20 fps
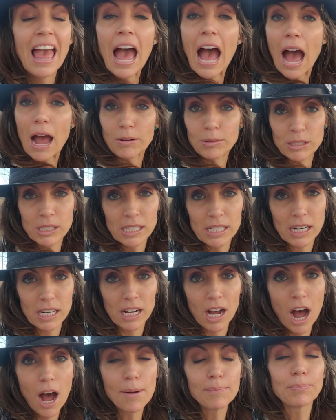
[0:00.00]
I was an
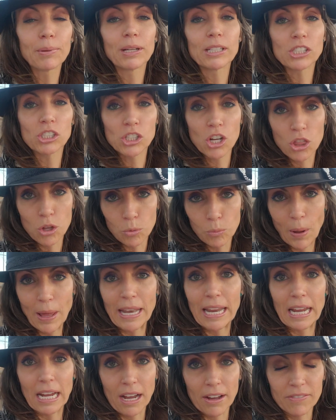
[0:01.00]
accomplice to the
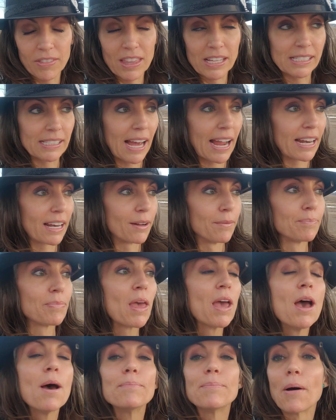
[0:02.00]
winning of this item.
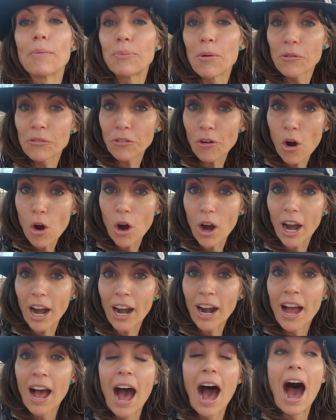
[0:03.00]
But
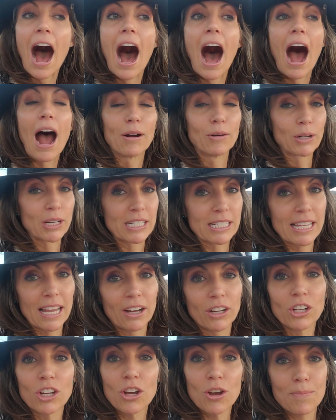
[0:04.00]
before, I want to
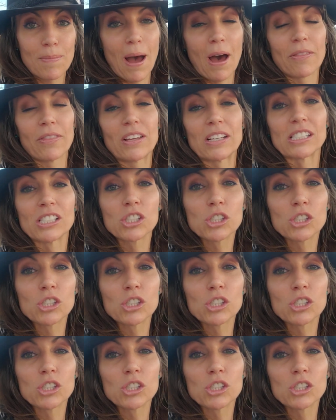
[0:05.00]
tell you about this